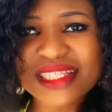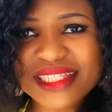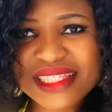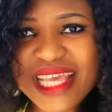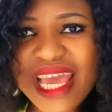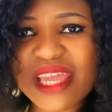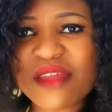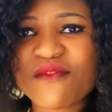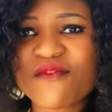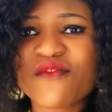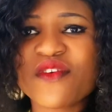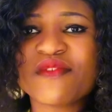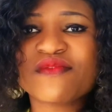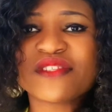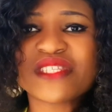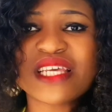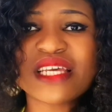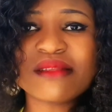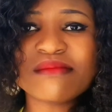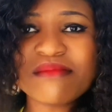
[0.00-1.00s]
Take
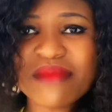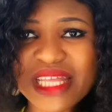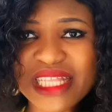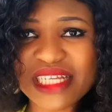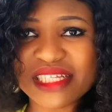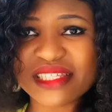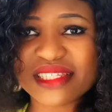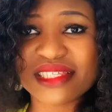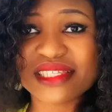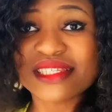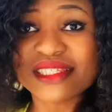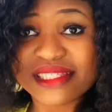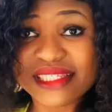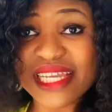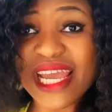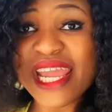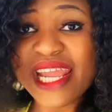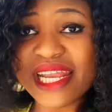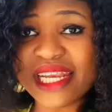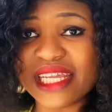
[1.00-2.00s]
15 minutes
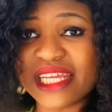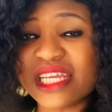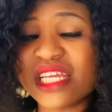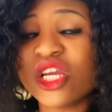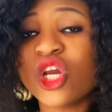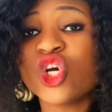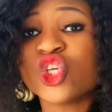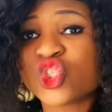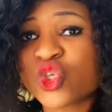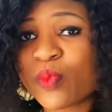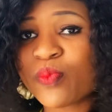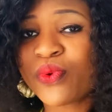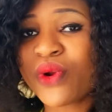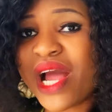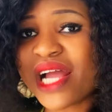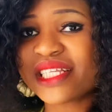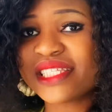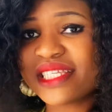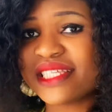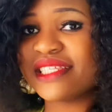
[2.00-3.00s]
daily to
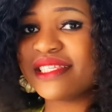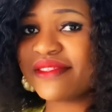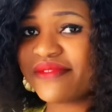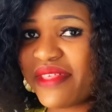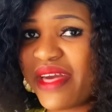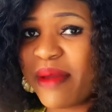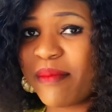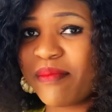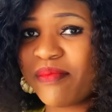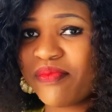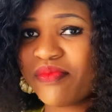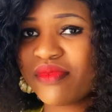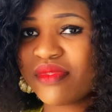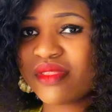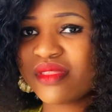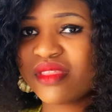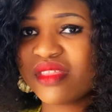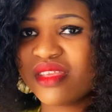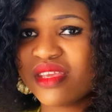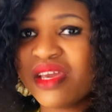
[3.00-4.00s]
practice them.
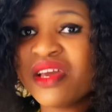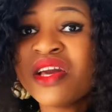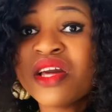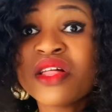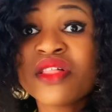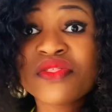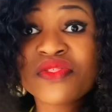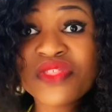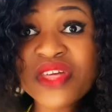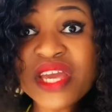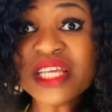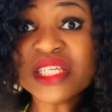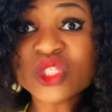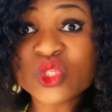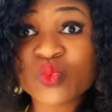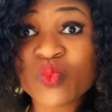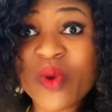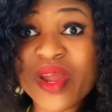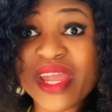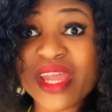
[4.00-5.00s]

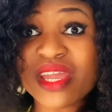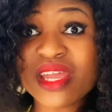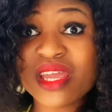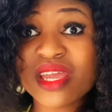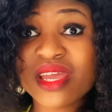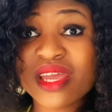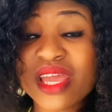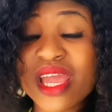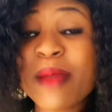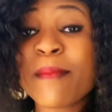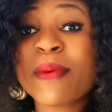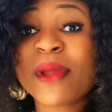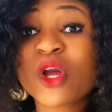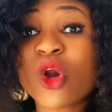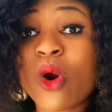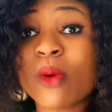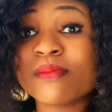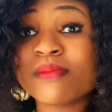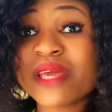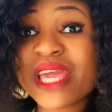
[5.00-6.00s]
This way, it
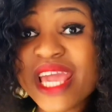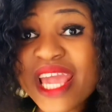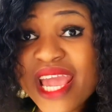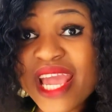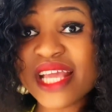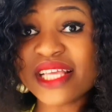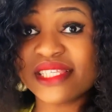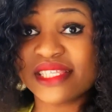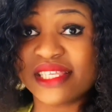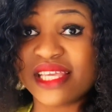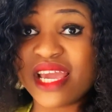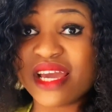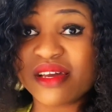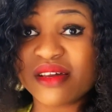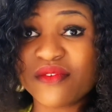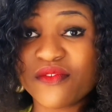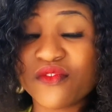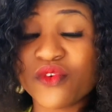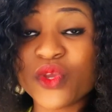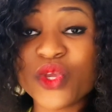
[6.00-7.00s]
becomes
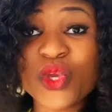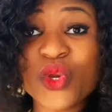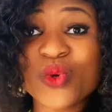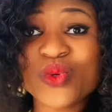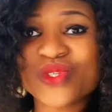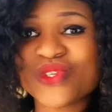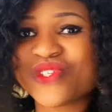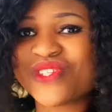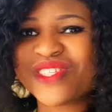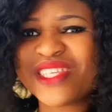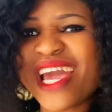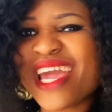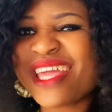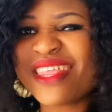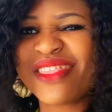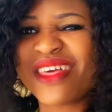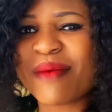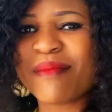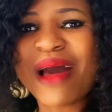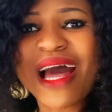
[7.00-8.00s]
easier for you to say
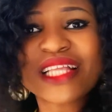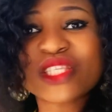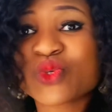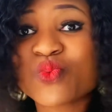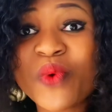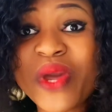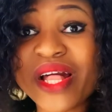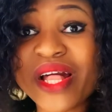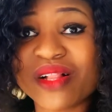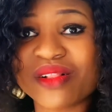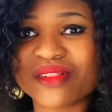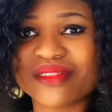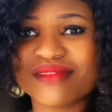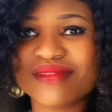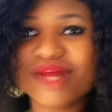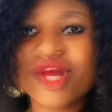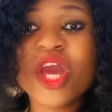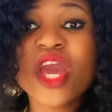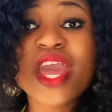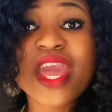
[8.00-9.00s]
them at will.
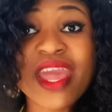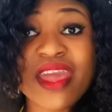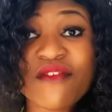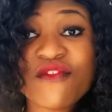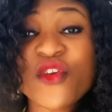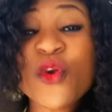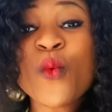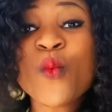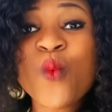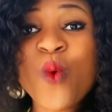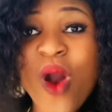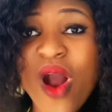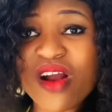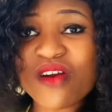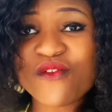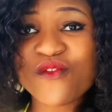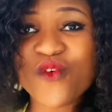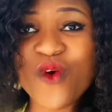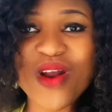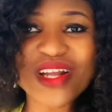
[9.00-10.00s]
If you
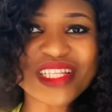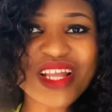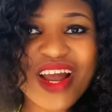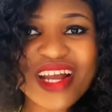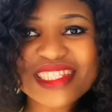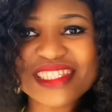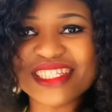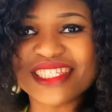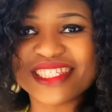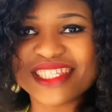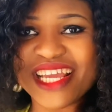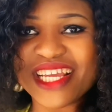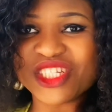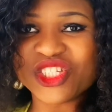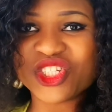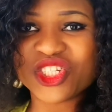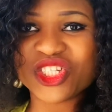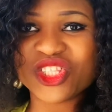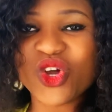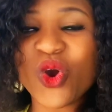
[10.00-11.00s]
work for an
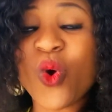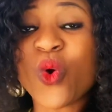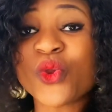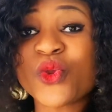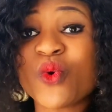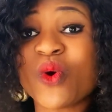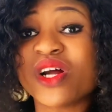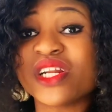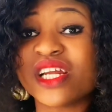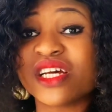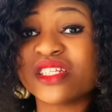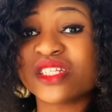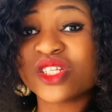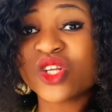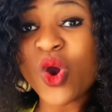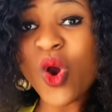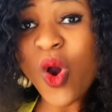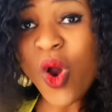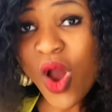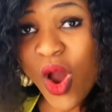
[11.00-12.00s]
organization or you are an
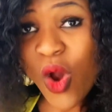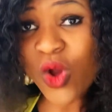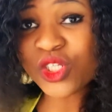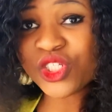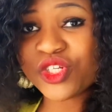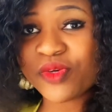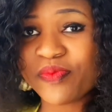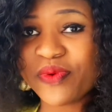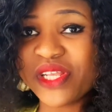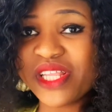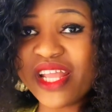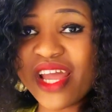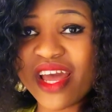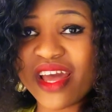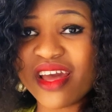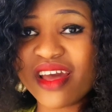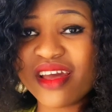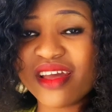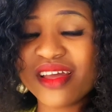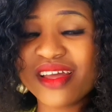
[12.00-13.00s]

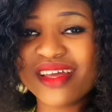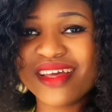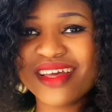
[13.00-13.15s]
entrepreneur,